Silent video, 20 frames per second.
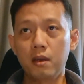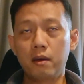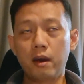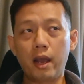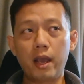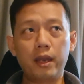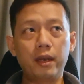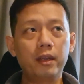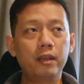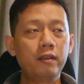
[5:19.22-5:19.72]

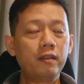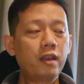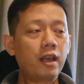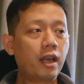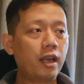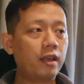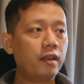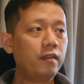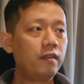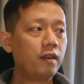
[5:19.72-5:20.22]
right? In this
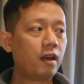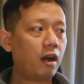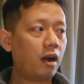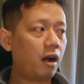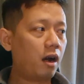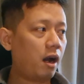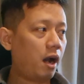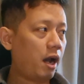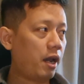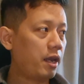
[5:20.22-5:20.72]
case,
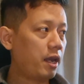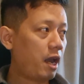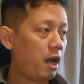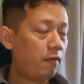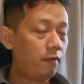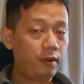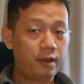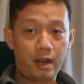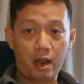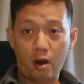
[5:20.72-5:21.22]
I
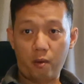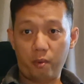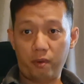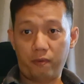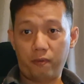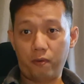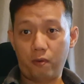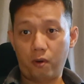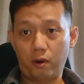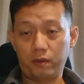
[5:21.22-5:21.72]
have a Dell
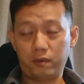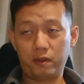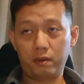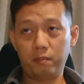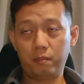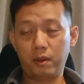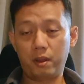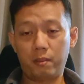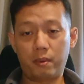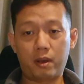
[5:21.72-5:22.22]
before,
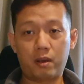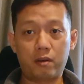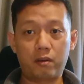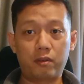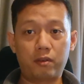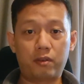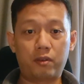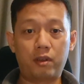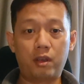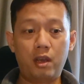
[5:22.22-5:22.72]
simply
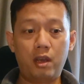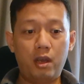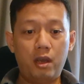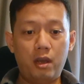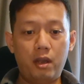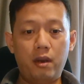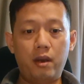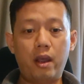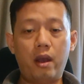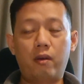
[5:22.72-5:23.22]
because
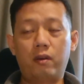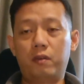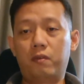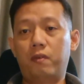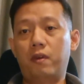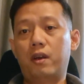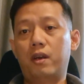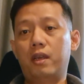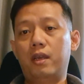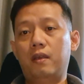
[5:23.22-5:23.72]
Dell is
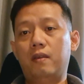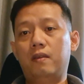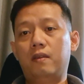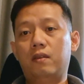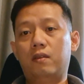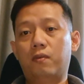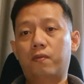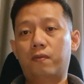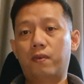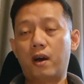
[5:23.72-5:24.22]
very
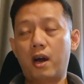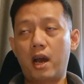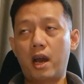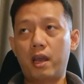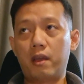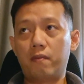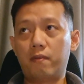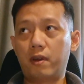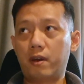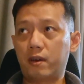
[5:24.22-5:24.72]
easy to
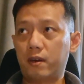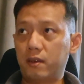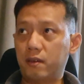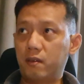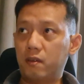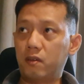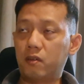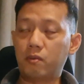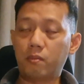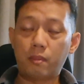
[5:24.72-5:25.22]
find, very
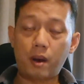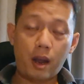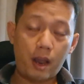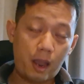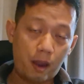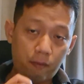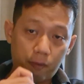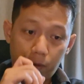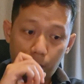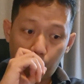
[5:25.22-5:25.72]
easy to buy
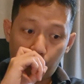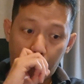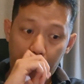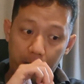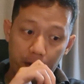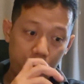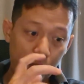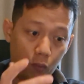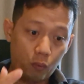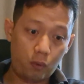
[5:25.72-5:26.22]

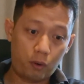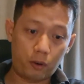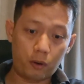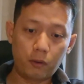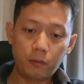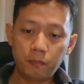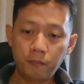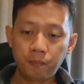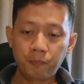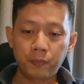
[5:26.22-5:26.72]
everywhere in the
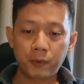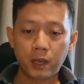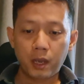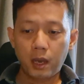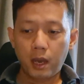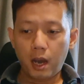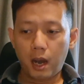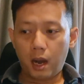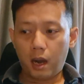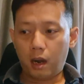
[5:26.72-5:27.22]
world.
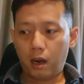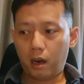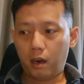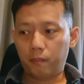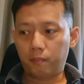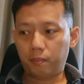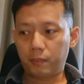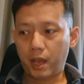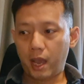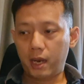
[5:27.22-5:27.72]

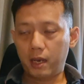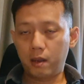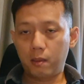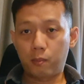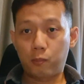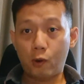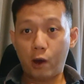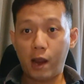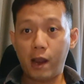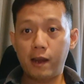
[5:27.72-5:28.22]
And the
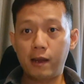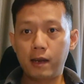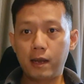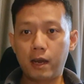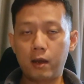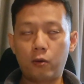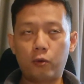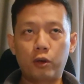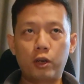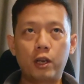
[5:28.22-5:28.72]
brand,
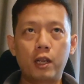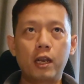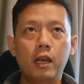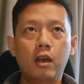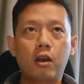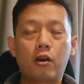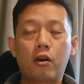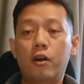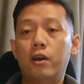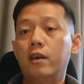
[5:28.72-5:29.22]
I already
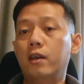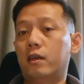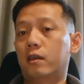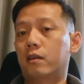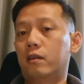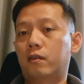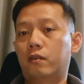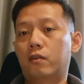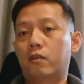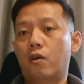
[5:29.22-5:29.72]
learned it.
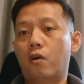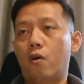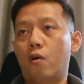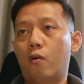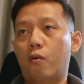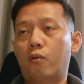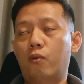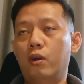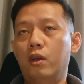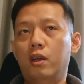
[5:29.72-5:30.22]

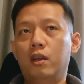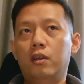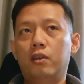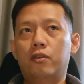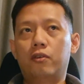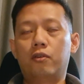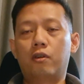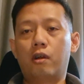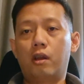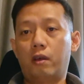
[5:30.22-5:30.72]
So,
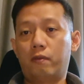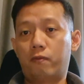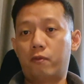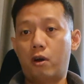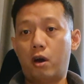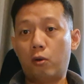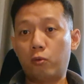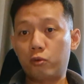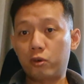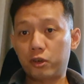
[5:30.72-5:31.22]
you know, like
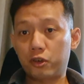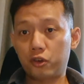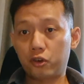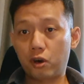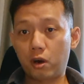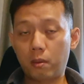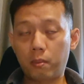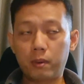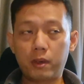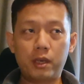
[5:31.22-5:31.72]
for
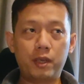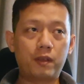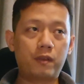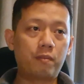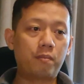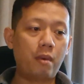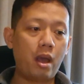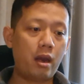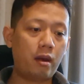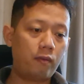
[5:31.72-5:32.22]
Ultrasharp,
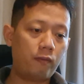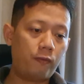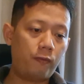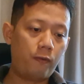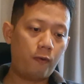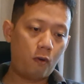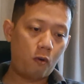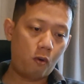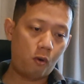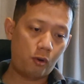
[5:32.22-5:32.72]
it's meant
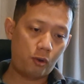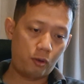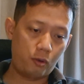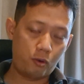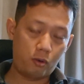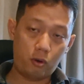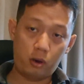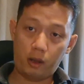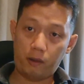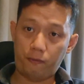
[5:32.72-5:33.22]
for, you
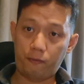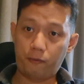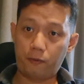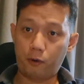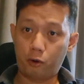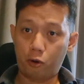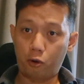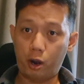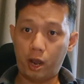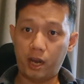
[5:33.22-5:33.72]
know, like
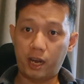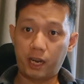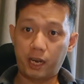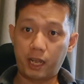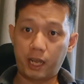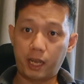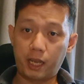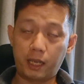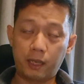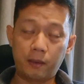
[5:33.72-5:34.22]
photo
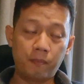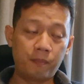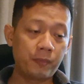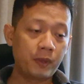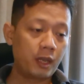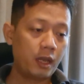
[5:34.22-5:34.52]
editing,